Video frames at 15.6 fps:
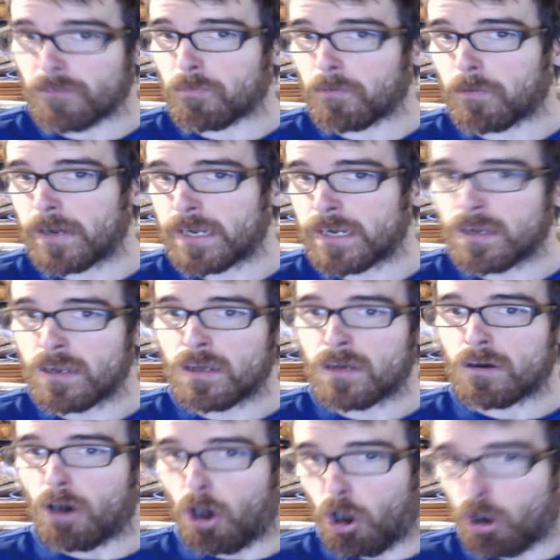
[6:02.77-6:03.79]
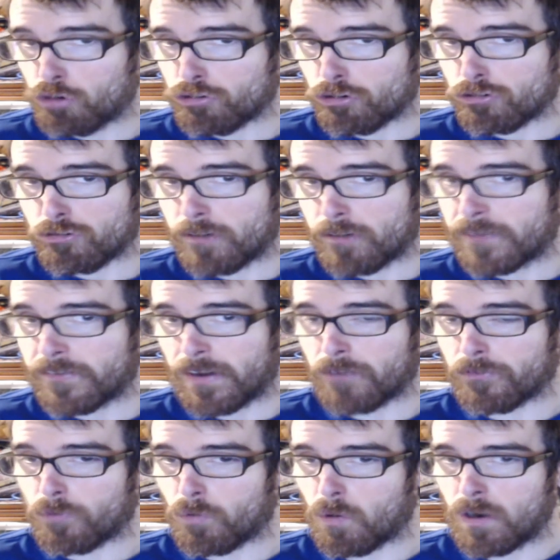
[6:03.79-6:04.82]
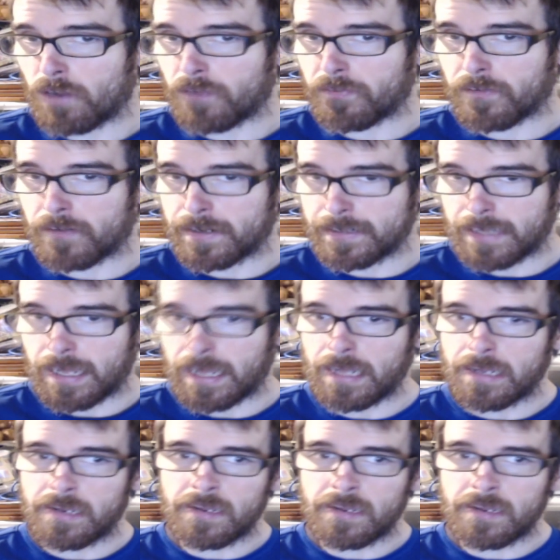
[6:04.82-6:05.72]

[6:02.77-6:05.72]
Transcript: played Ultra Street Fighter 4 or nothing like that.